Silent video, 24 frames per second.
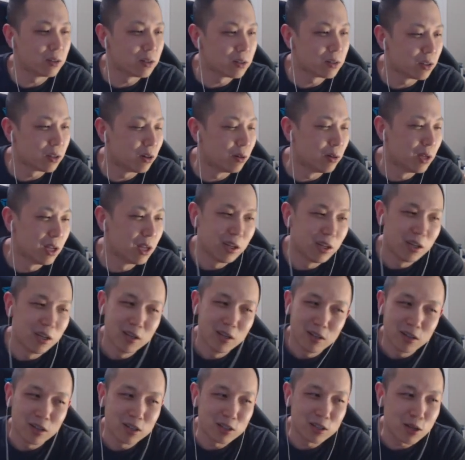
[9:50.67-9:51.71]
So
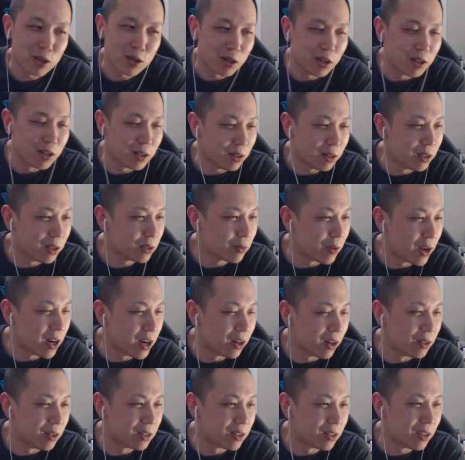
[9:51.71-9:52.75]
let's find out
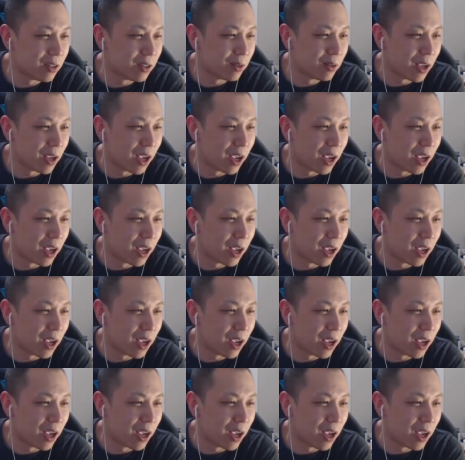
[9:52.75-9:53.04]
and see.